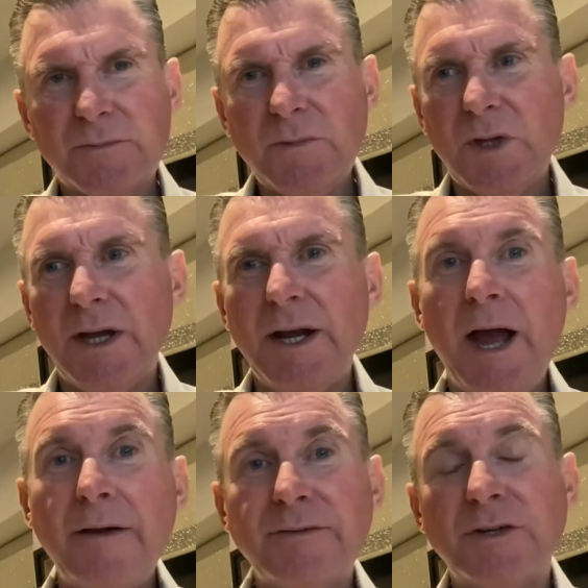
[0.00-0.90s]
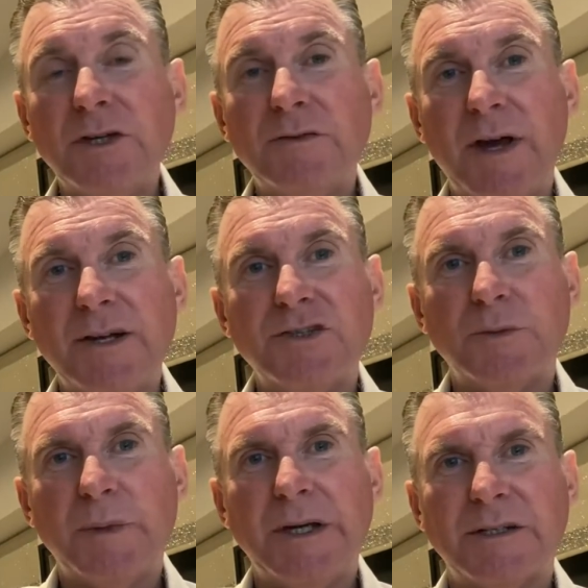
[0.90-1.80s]
And after you've had
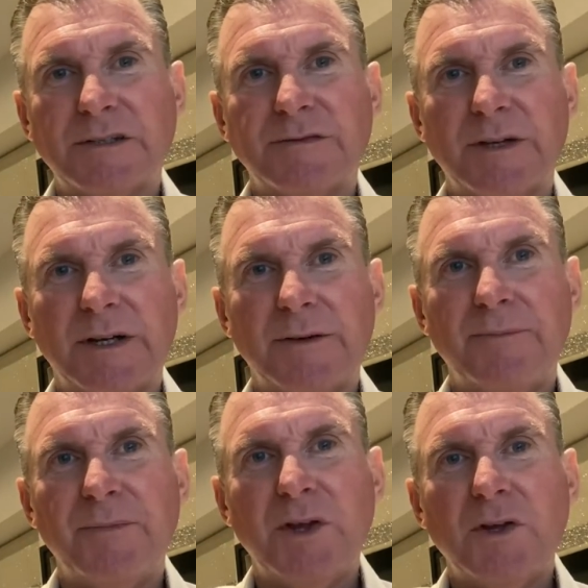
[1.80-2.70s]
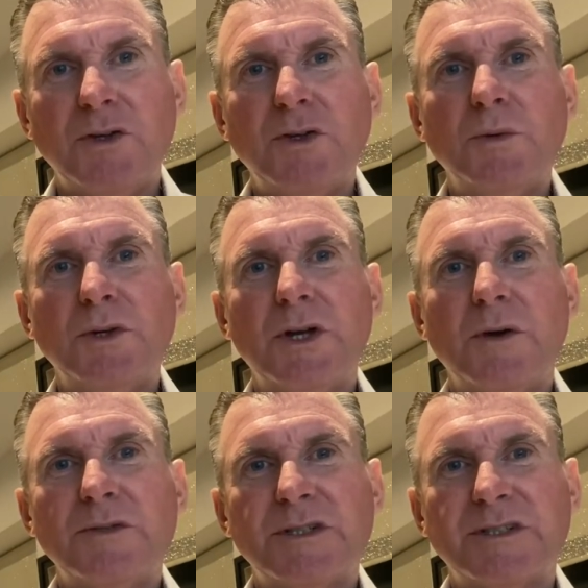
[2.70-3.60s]
your penis filler, you will
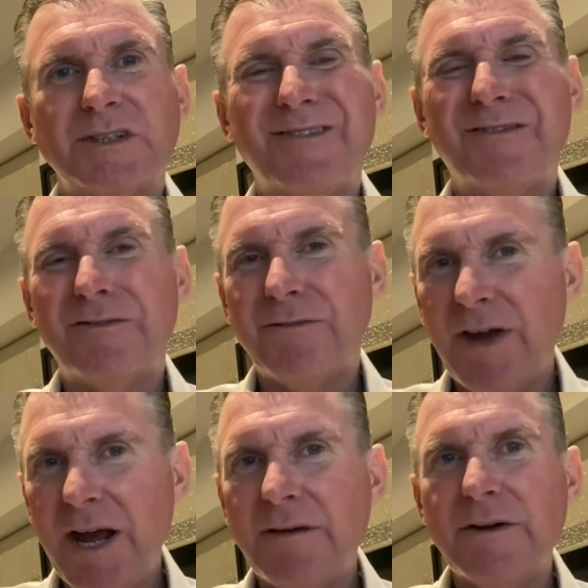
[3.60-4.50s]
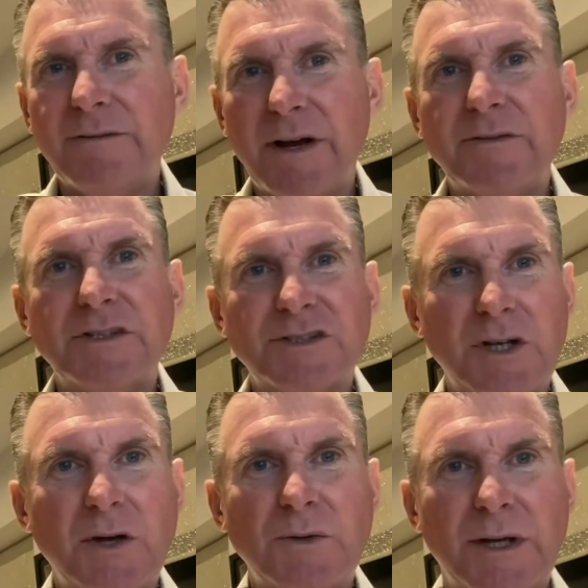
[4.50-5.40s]
notice that very, very
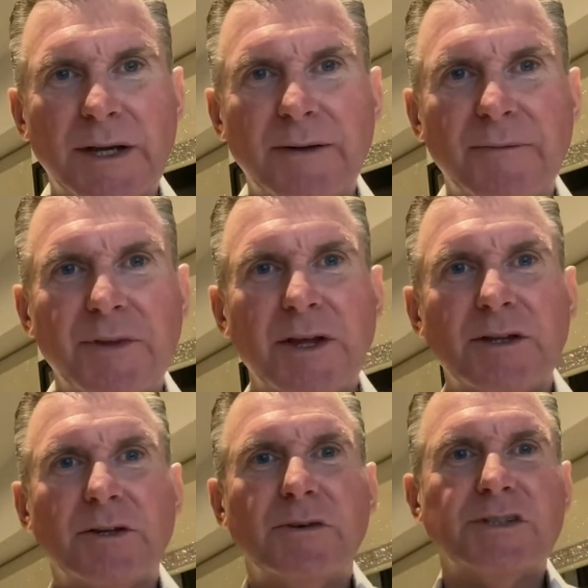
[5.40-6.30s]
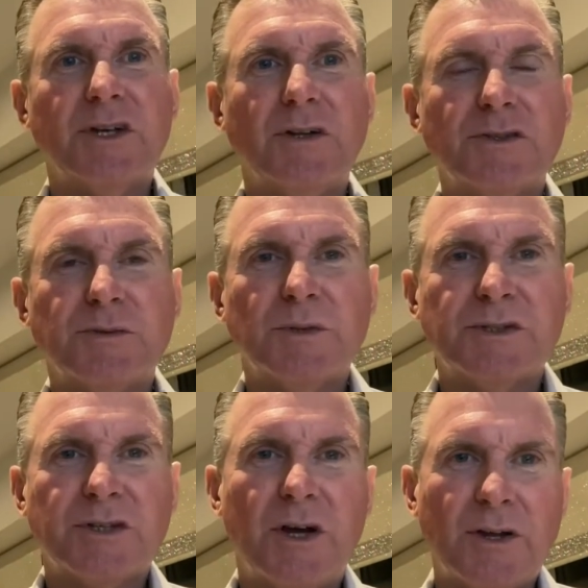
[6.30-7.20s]
slowly, the results will
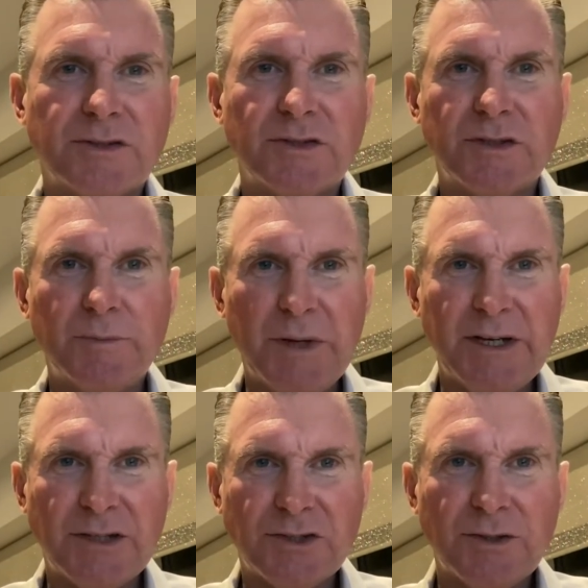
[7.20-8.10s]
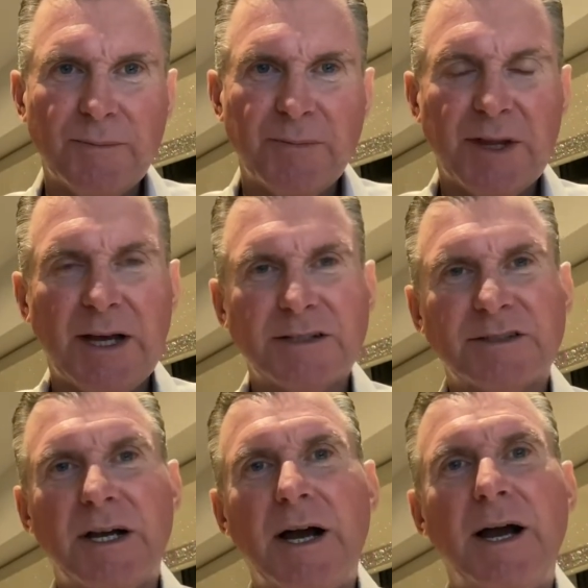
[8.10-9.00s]
start to diminish
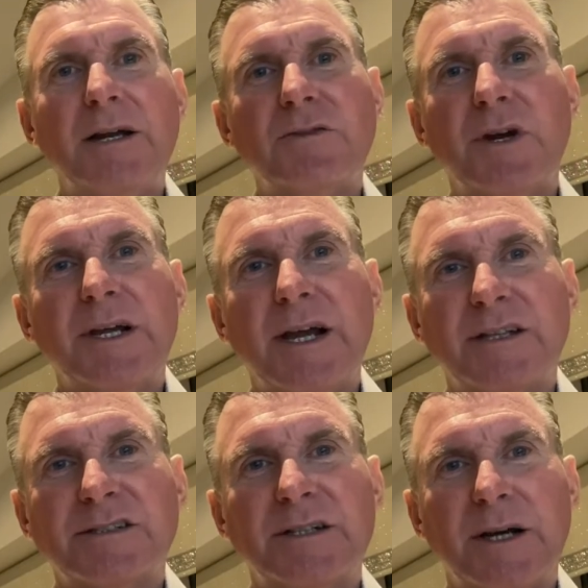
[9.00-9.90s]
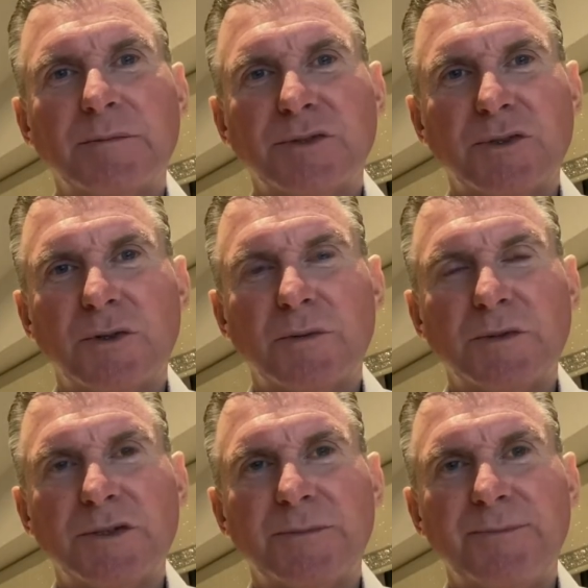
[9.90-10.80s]
as the hyaluronic acid absorbs.